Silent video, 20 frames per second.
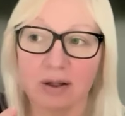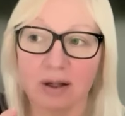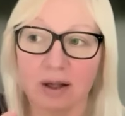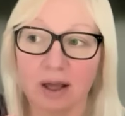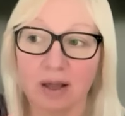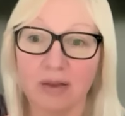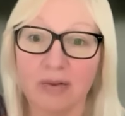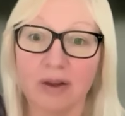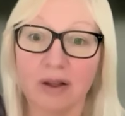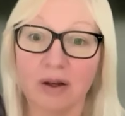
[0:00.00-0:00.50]

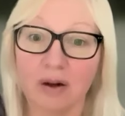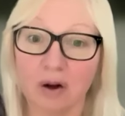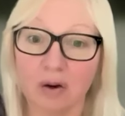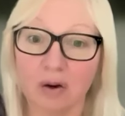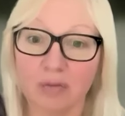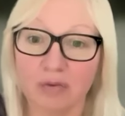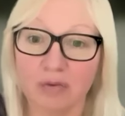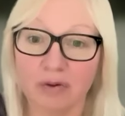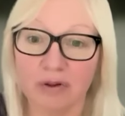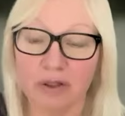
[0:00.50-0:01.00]
and then
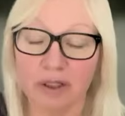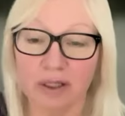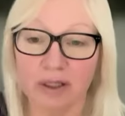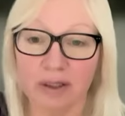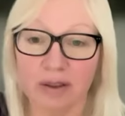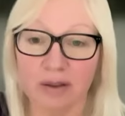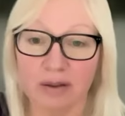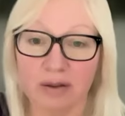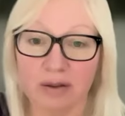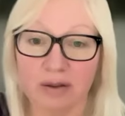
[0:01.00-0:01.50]

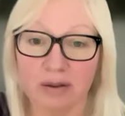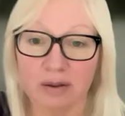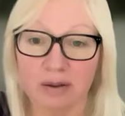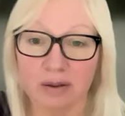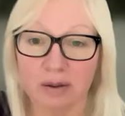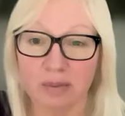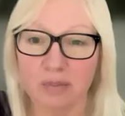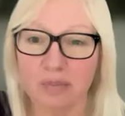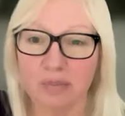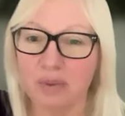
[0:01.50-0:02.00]
hopefully
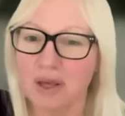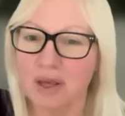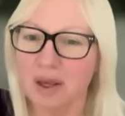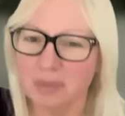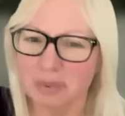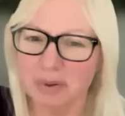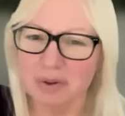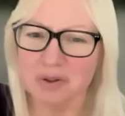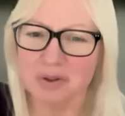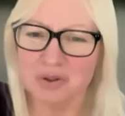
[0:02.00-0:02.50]
be
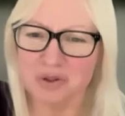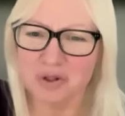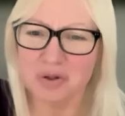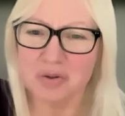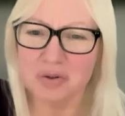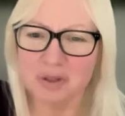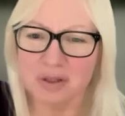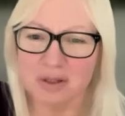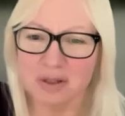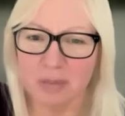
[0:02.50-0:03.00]
able to
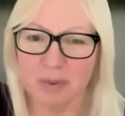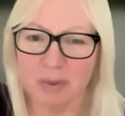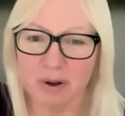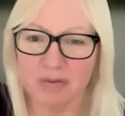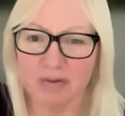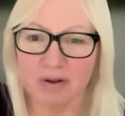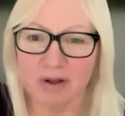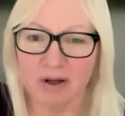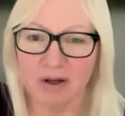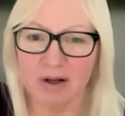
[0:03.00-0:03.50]
do some
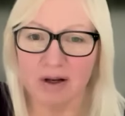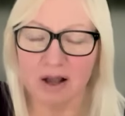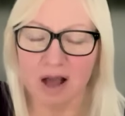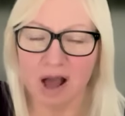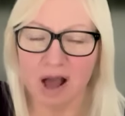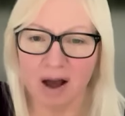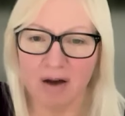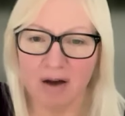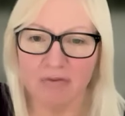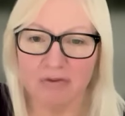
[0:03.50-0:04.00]
of it
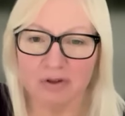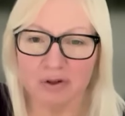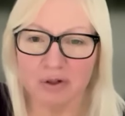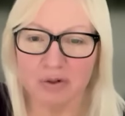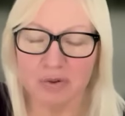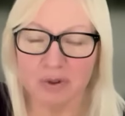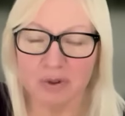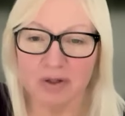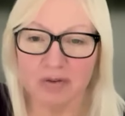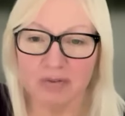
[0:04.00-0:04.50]
after
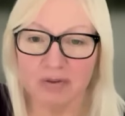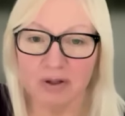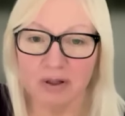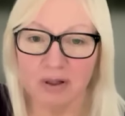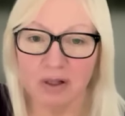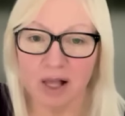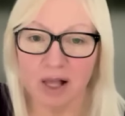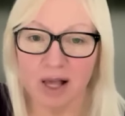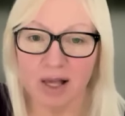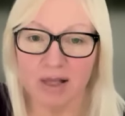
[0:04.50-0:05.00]
you leave the
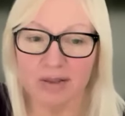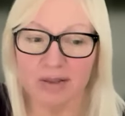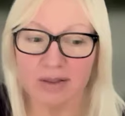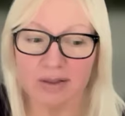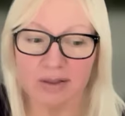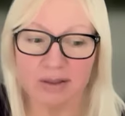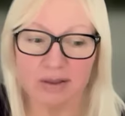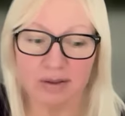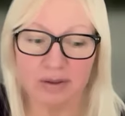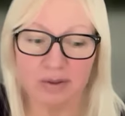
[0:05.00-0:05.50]

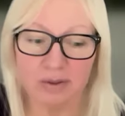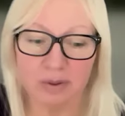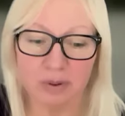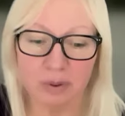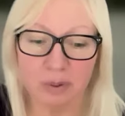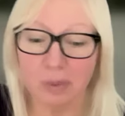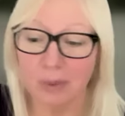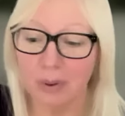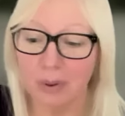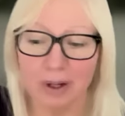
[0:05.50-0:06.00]
class,
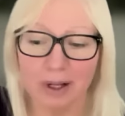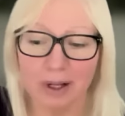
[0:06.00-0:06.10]
or